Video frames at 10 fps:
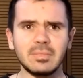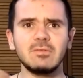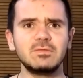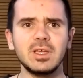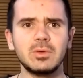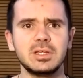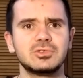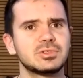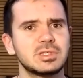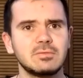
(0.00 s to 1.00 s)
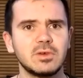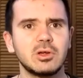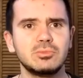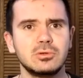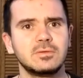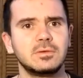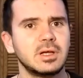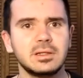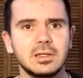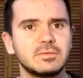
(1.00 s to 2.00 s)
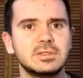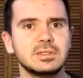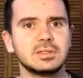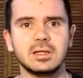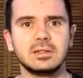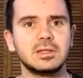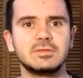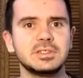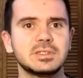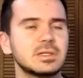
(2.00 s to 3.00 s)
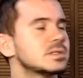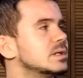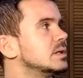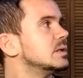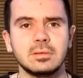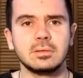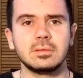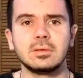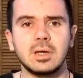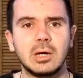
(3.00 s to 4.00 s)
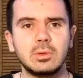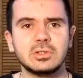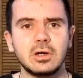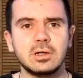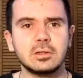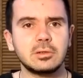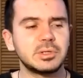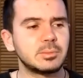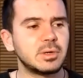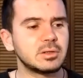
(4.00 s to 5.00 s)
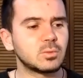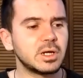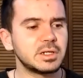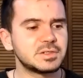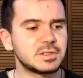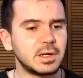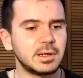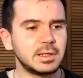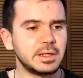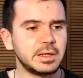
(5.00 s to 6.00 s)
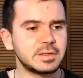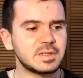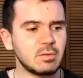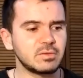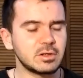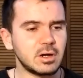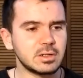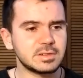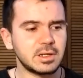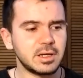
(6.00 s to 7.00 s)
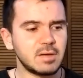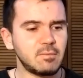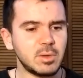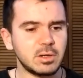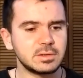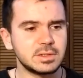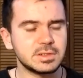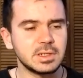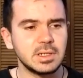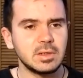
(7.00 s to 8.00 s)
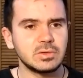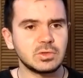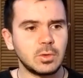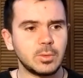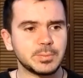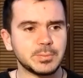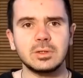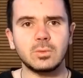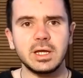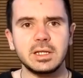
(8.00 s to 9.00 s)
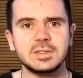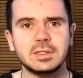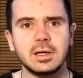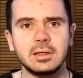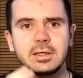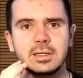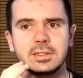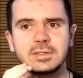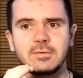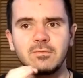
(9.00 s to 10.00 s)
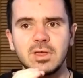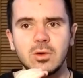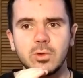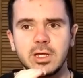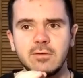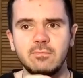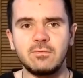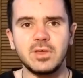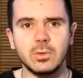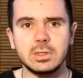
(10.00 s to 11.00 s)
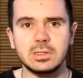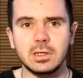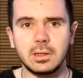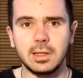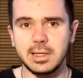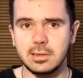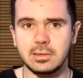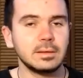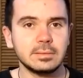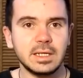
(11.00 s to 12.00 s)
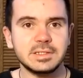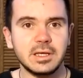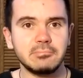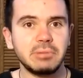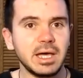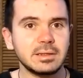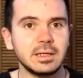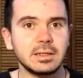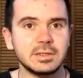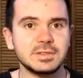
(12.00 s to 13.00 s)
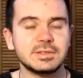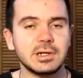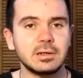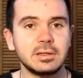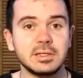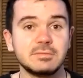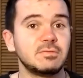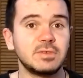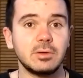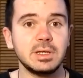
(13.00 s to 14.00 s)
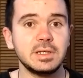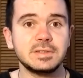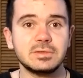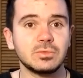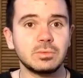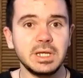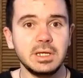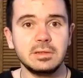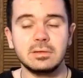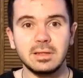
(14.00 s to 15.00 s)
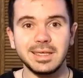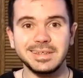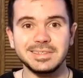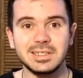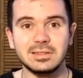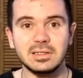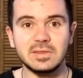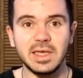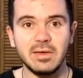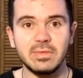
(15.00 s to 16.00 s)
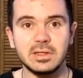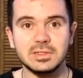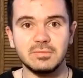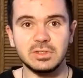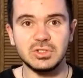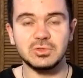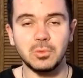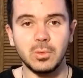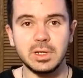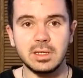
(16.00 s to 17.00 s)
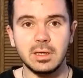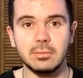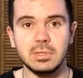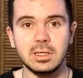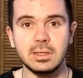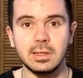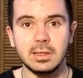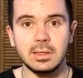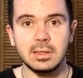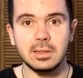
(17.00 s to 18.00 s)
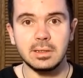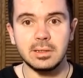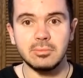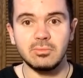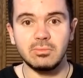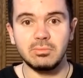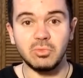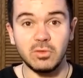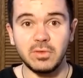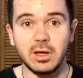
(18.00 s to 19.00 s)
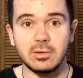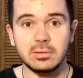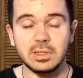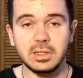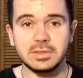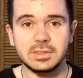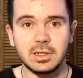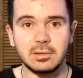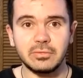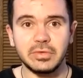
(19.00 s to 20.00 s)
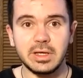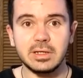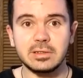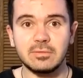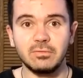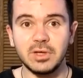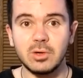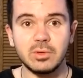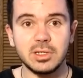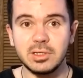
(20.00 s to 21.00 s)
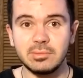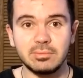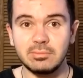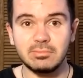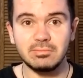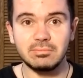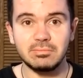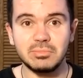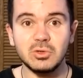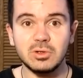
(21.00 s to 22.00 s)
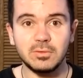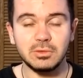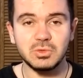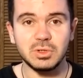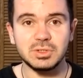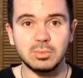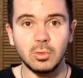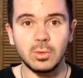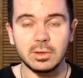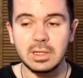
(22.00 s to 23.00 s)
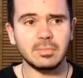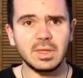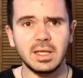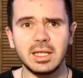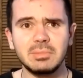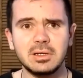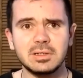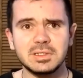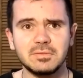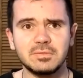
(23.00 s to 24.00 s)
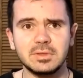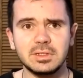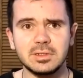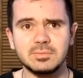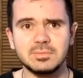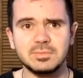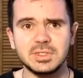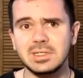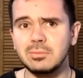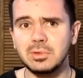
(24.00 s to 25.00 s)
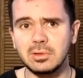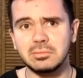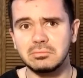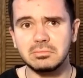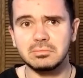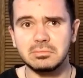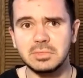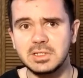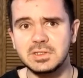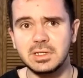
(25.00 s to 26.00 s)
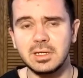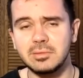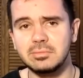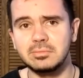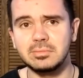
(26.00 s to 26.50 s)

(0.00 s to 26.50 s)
Very interesting, very beautiful. I love these things. I will talk a little bit about the writing style and add some of the cons that I have about this. So the writing style is very fairy tale like. That's not a bad thing necessarily. It's very easy to read. Like I said, the depthness of the story can be profound in itself and very beautiful to explore. And because of the simple, let's say,